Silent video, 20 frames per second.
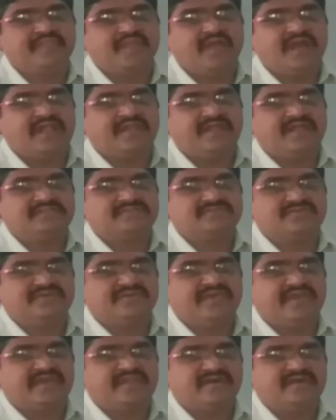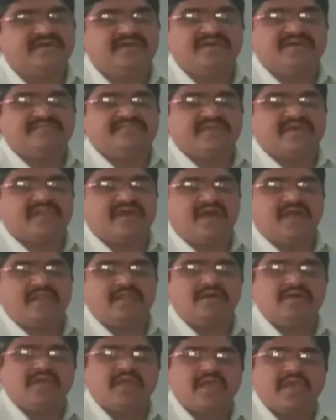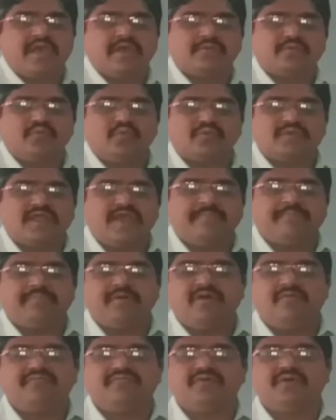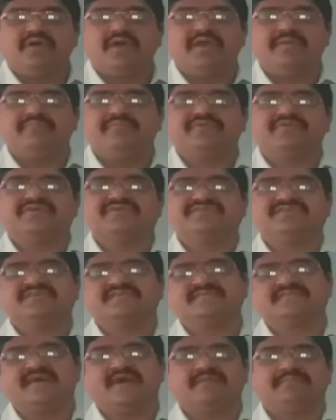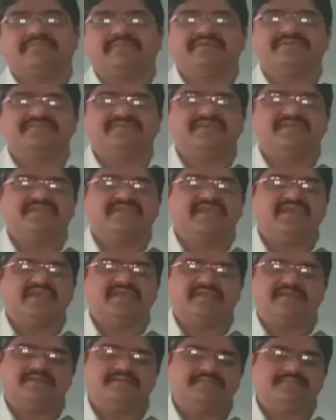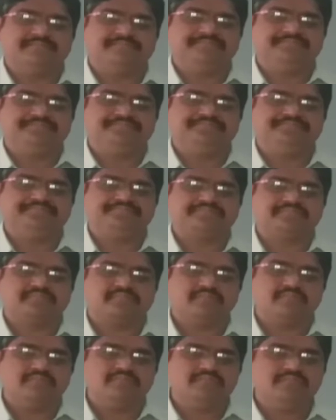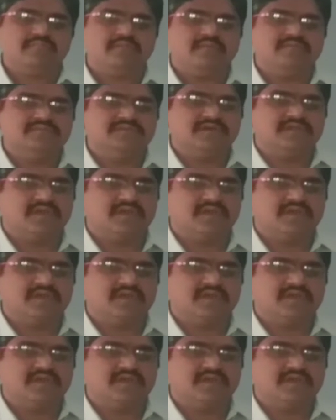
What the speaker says: And also here there are two type of mutations are presenting. There